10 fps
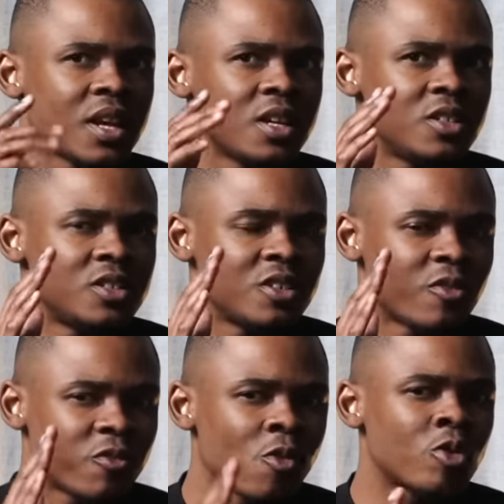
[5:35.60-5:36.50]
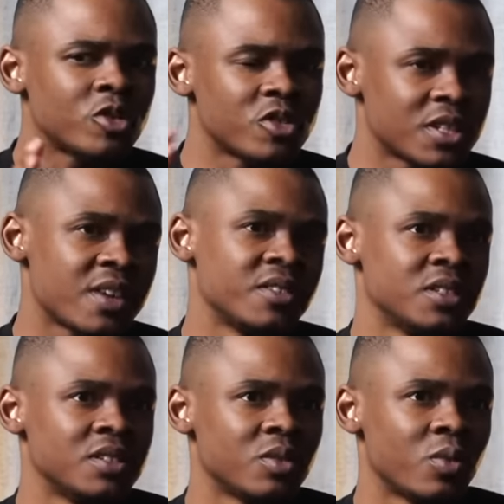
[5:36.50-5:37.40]
age 4 to
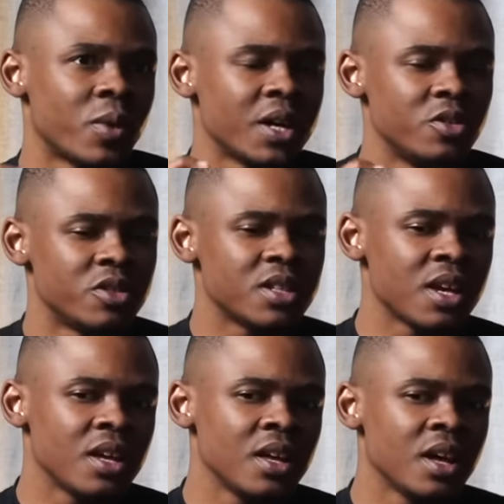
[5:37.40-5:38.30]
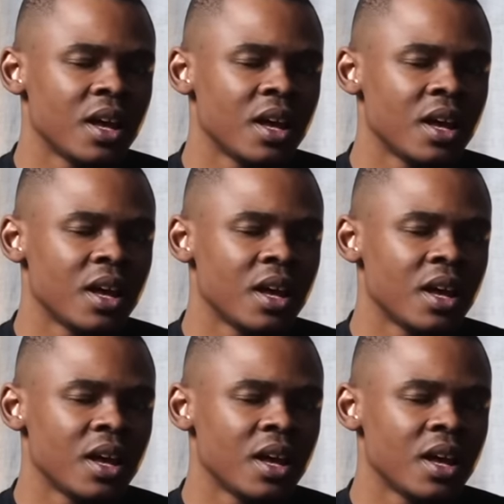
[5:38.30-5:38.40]
7, where you say